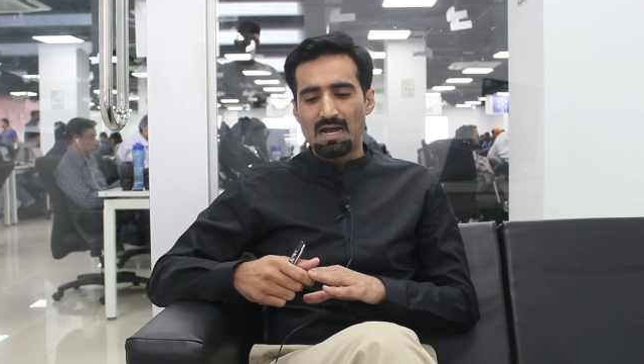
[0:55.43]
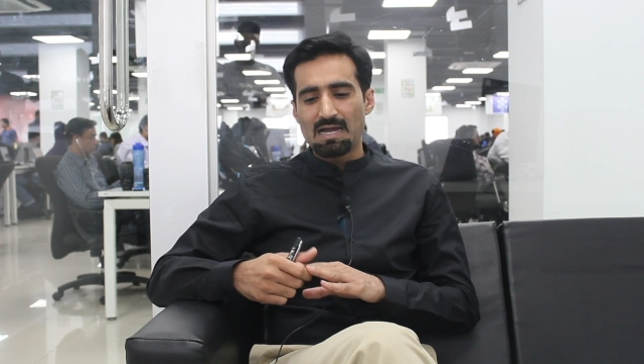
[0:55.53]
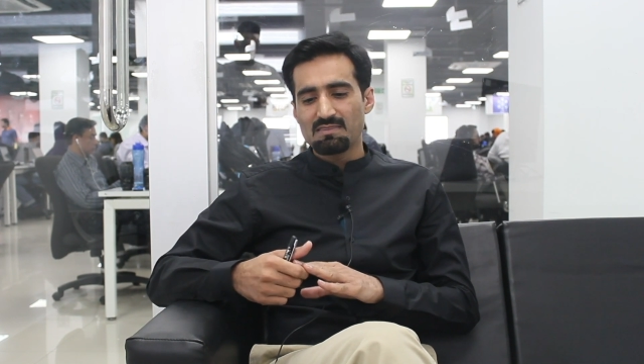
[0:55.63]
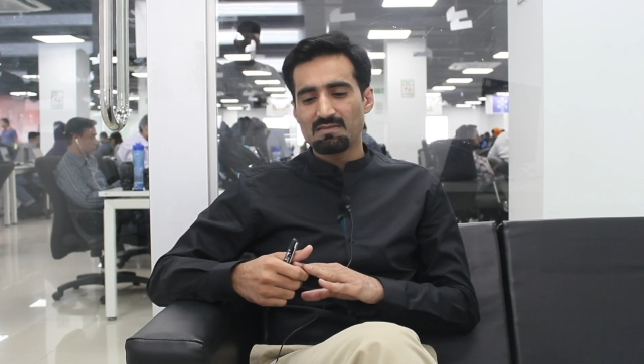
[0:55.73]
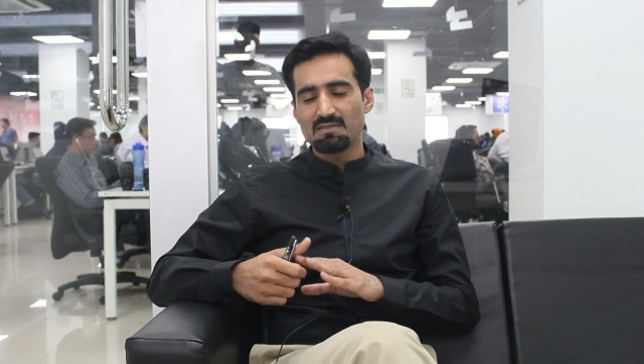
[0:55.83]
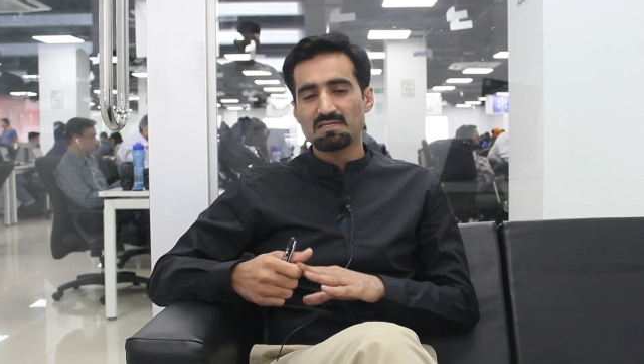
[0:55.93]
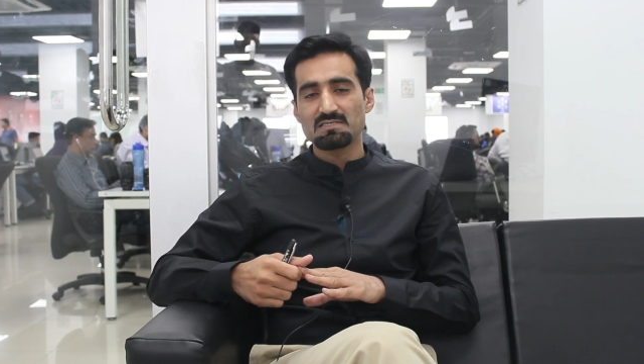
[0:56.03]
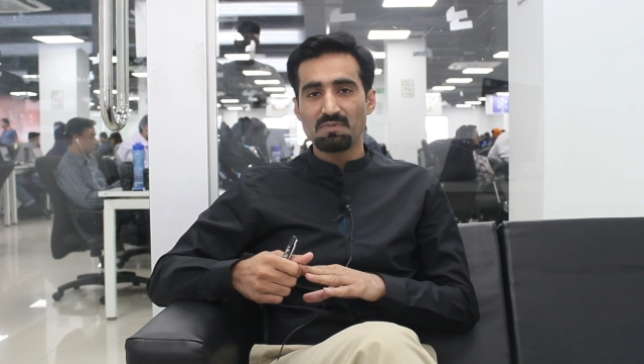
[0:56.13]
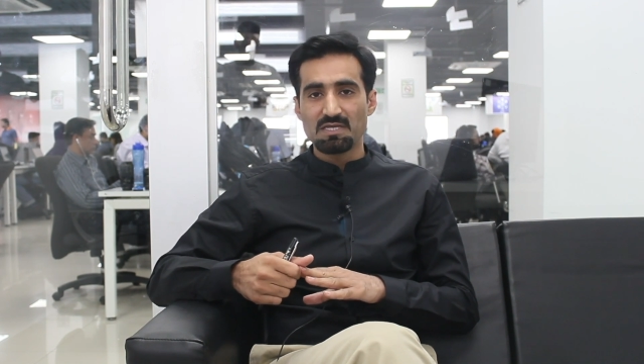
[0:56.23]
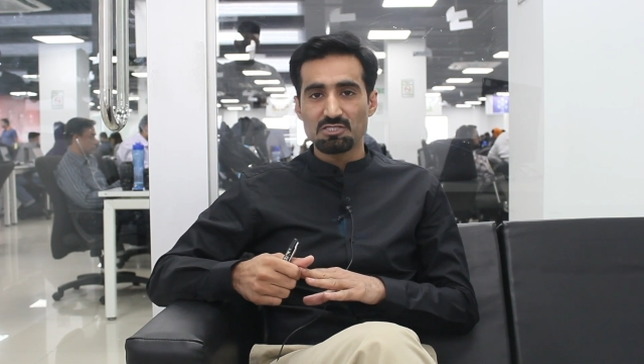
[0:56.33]
I think this is
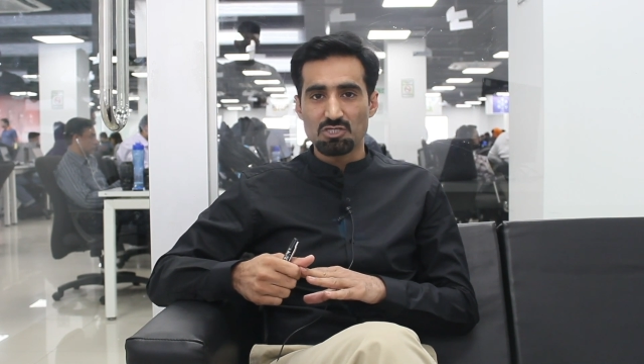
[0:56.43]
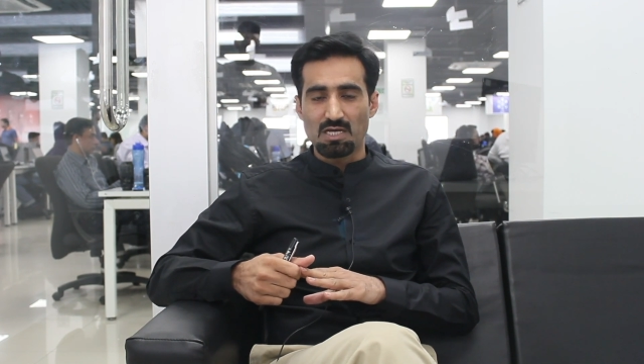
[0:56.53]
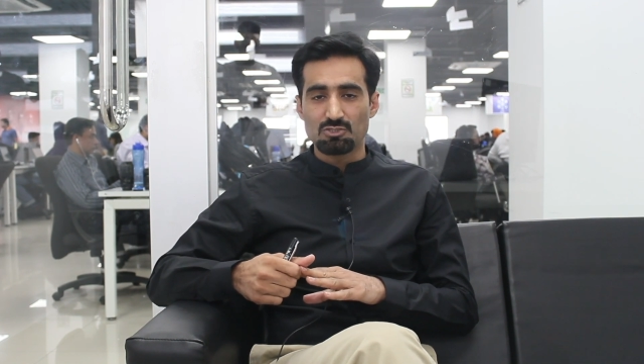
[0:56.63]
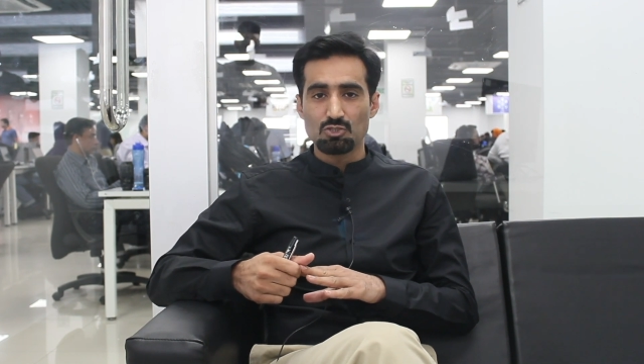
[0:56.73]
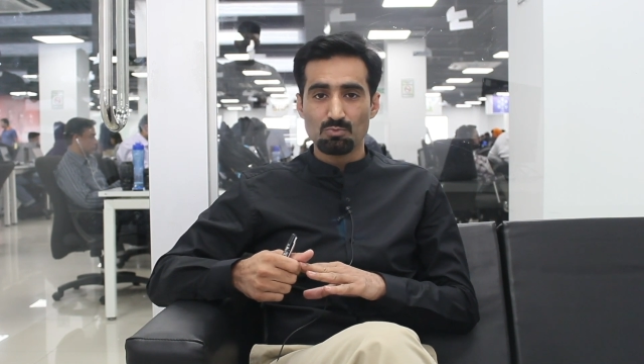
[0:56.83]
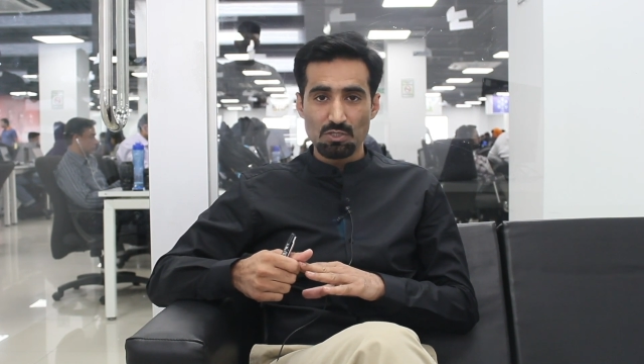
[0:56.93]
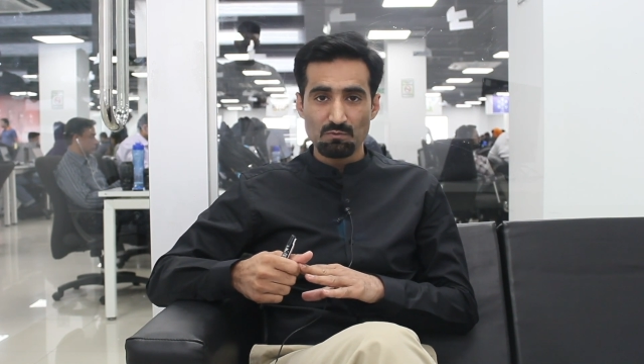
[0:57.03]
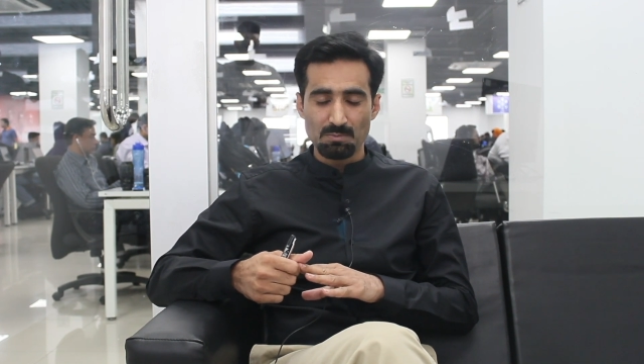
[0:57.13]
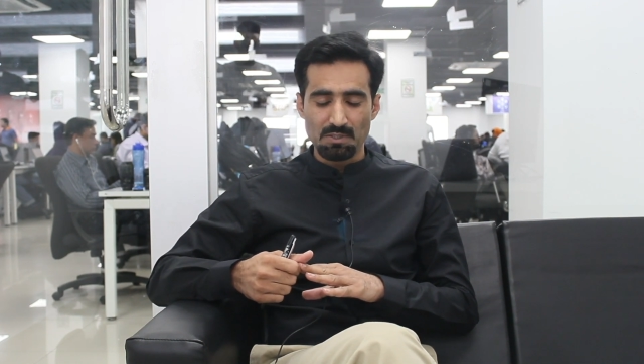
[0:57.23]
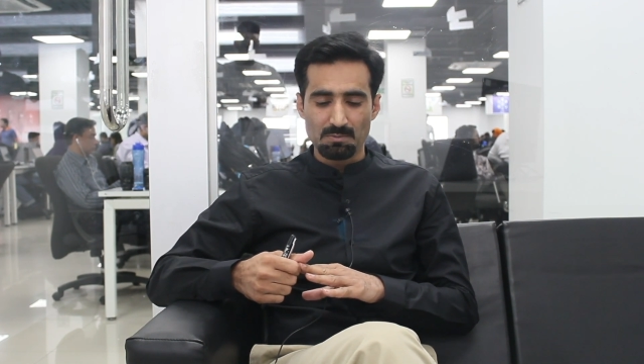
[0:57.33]
the biggest challenge, to
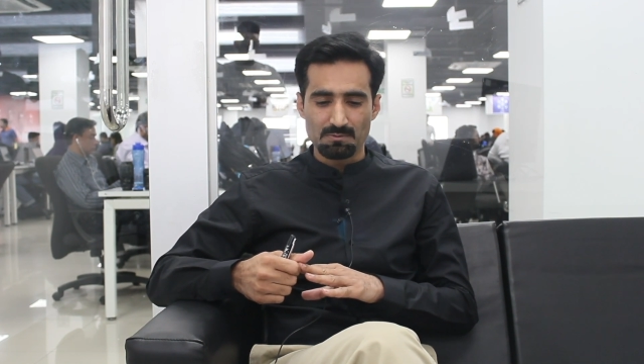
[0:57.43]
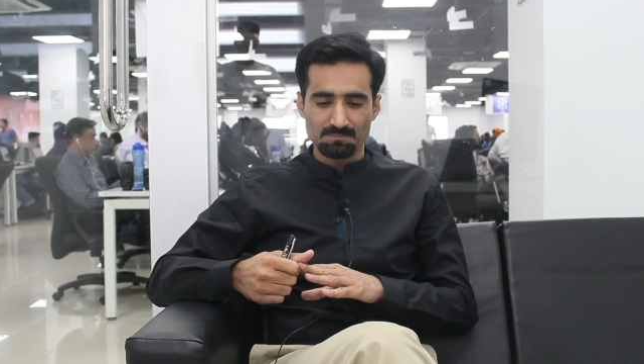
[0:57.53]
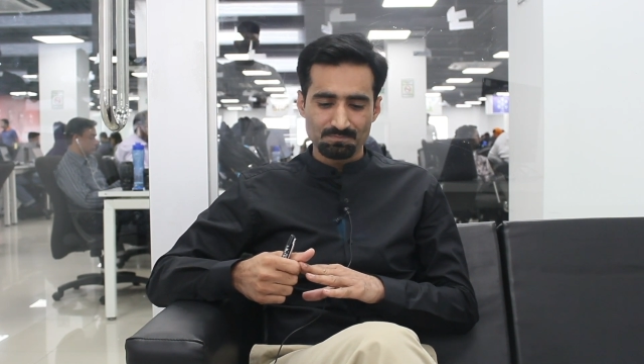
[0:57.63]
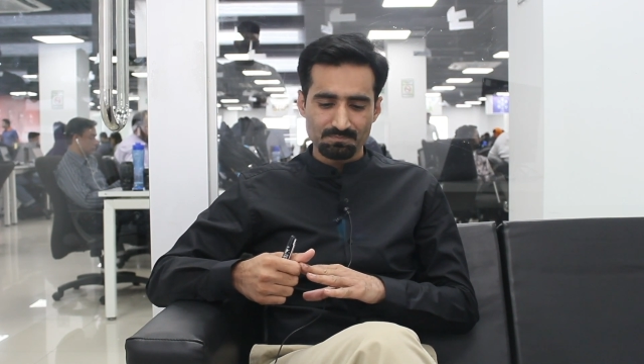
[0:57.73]
motivate people.